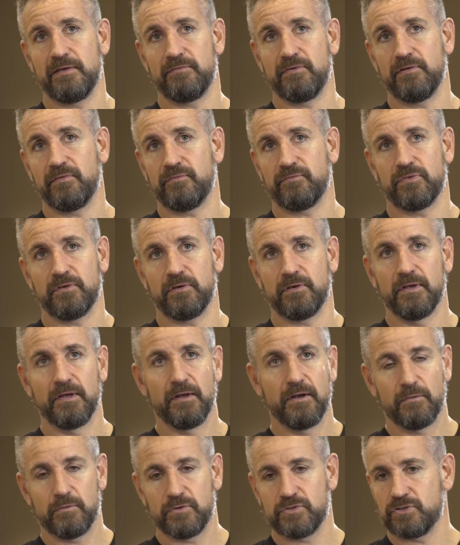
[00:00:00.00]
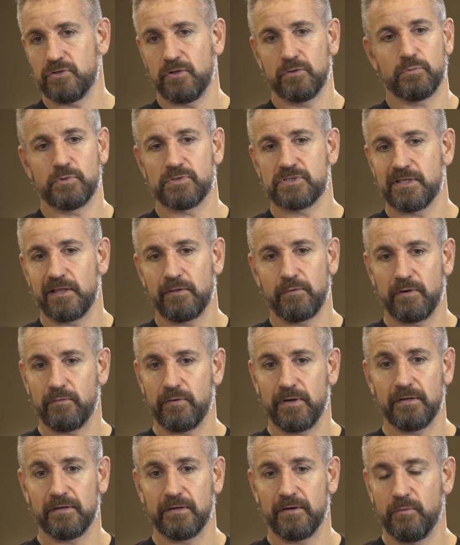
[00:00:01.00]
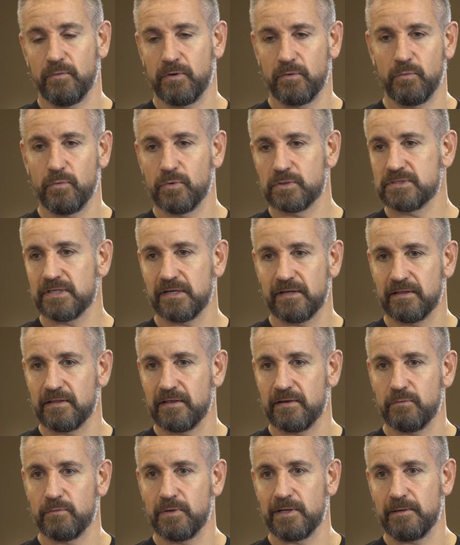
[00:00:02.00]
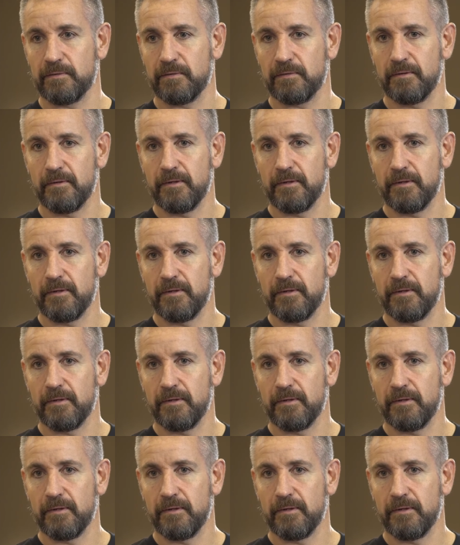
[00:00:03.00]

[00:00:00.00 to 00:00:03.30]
even if the result was the other way around, I would have walked out of there really